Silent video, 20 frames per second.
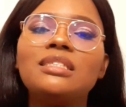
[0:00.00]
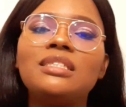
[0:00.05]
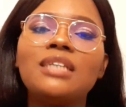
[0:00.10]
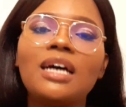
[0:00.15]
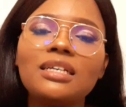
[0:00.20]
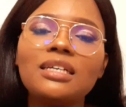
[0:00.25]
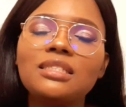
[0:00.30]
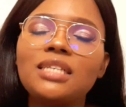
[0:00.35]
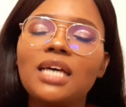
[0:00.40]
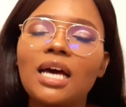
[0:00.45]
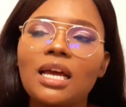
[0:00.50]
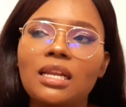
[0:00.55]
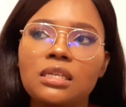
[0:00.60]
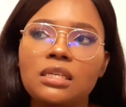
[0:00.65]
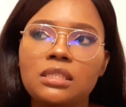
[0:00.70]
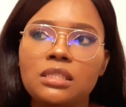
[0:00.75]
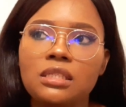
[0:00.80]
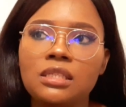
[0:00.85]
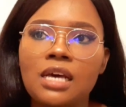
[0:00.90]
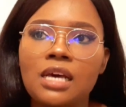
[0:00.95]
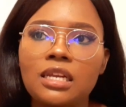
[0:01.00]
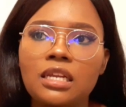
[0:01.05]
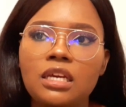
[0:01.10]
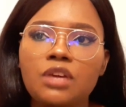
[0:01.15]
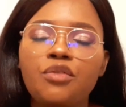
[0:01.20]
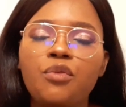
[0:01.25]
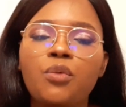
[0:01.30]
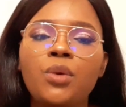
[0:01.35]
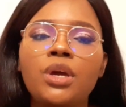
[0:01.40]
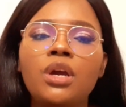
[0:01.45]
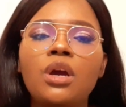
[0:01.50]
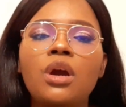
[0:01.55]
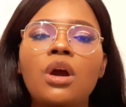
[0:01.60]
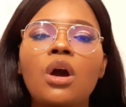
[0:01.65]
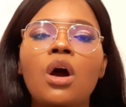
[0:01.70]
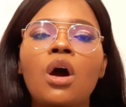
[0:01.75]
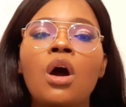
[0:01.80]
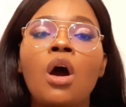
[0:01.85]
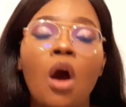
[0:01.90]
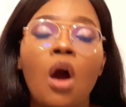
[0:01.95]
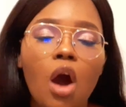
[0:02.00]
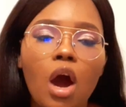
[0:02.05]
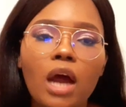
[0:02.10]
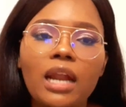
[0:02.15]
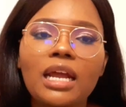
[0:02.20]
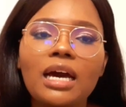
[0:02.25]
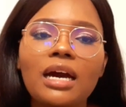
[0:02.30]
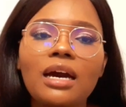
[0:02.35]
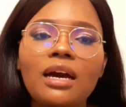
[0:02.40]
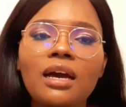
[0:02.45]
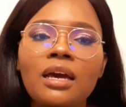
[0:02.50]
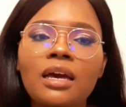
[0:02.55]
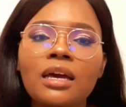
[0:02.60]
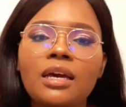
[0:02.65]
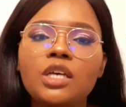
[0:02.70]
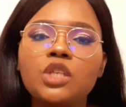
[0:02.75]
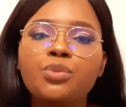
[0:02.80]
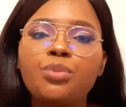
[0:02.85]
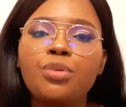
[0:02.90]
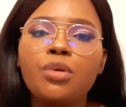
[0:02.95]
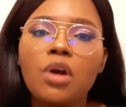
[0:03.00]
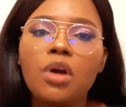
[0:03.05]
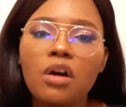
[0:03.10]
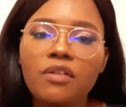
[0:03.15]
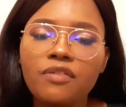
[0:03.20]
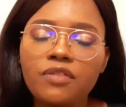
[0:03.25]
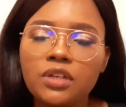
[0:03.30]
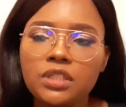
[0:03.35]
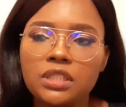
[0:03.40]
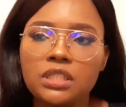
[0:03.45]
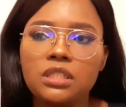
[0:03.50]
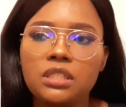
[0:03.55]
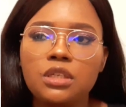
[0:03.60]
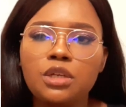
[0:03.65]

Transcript: does tell us that if we honor his prophets,